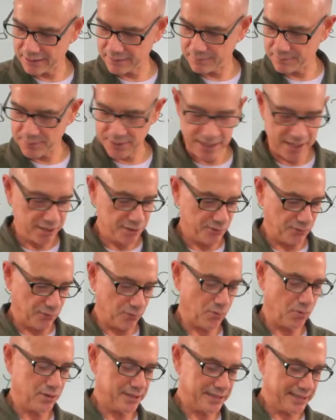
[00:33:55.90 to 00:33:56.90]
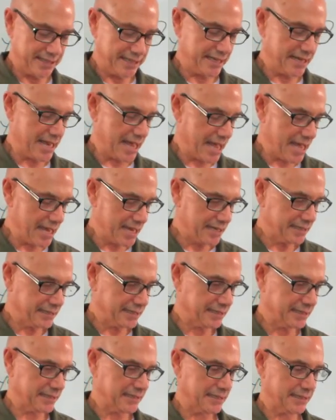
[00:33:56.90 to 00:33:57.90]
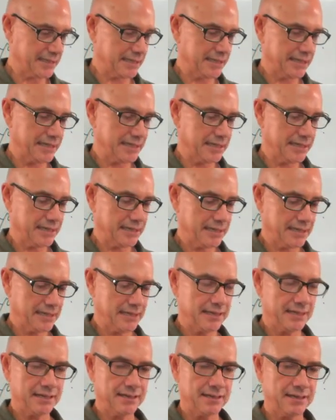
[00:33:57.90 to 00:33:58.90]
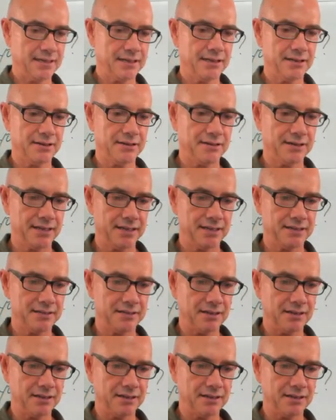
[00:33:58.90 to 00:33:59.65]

page forty-eight. Here is the